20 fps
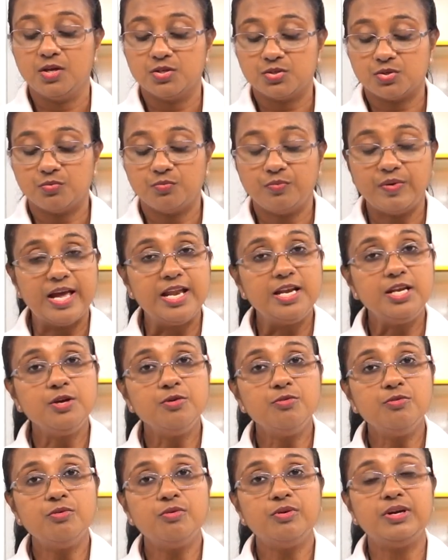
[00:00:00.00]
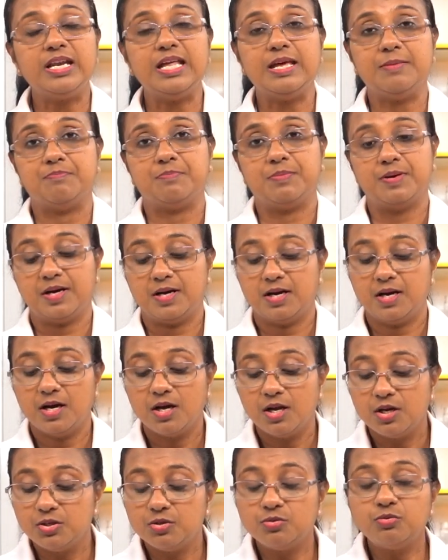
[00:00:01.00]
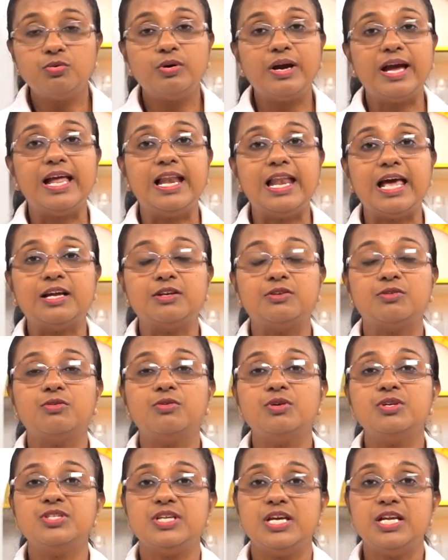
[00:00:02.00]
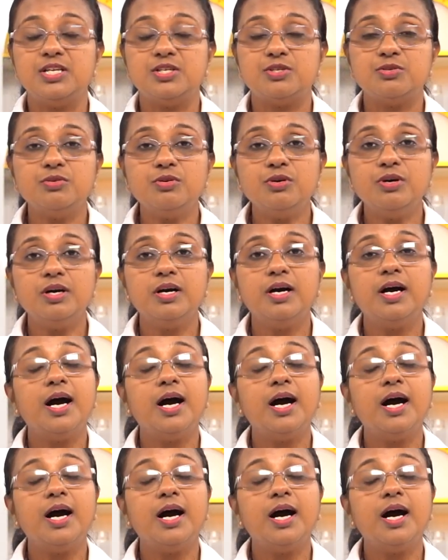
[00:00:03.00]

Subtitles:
So, when you dip two electrodes into